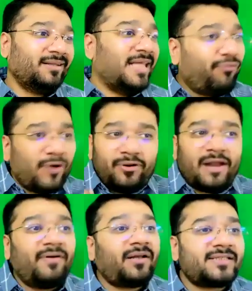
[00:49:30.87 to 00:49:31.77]
Therefore, I
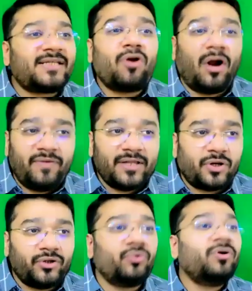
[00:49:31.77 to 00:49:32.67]
don't have a trust and confidence
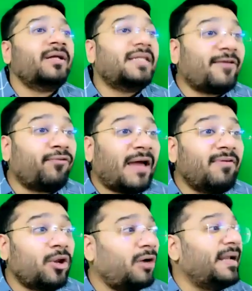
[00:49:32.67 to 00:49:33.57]
on you. Therefore, I
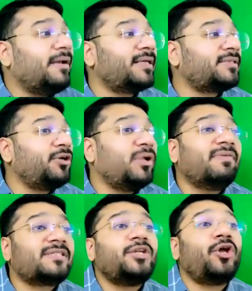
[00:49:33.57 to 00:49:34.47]
will not be interested to
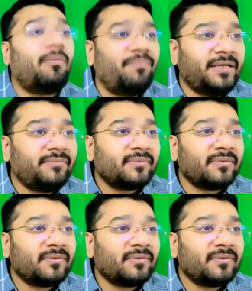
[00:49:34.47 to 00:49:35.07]
invest in your company.